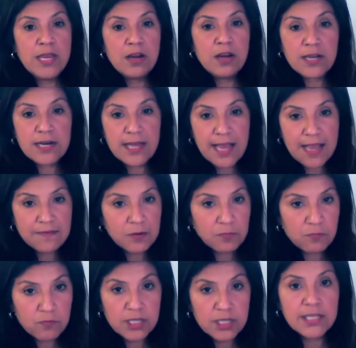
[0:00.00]
are going to have a
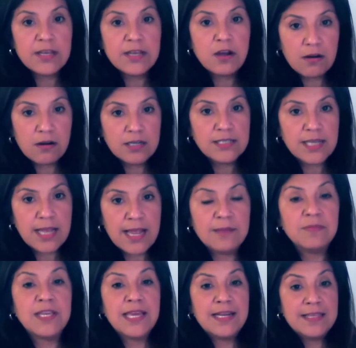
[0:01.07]
really hard time
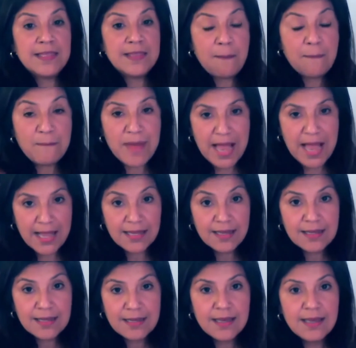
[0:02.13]
getting them back